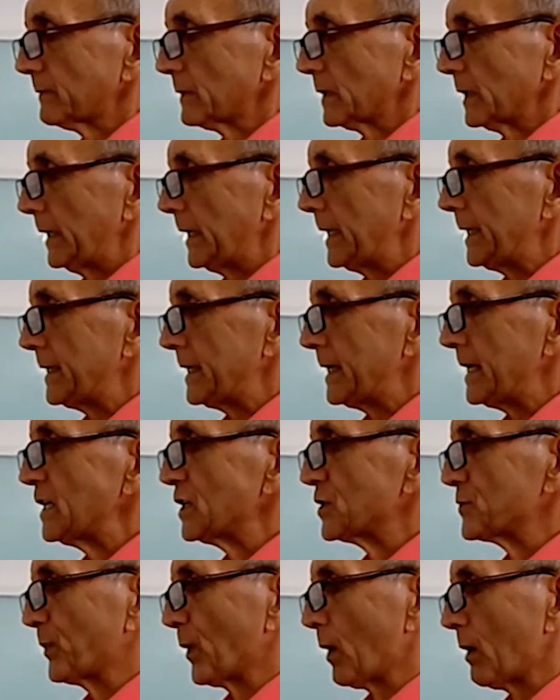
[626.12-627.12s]
In
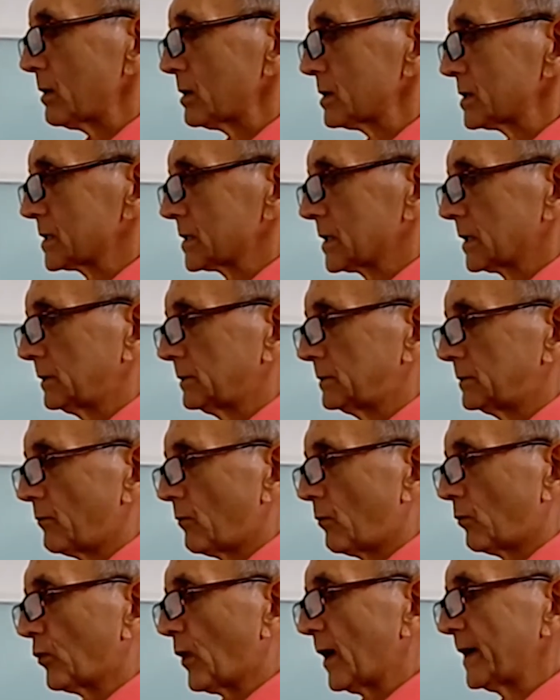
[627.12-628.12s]
each box,
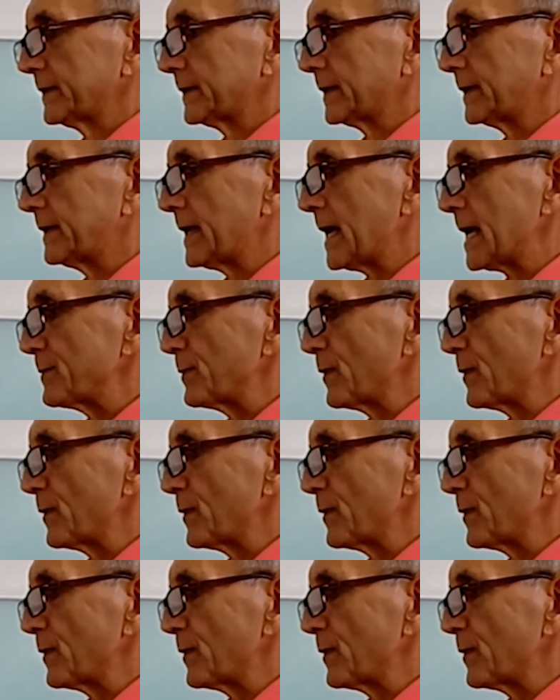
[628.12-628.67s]
write the name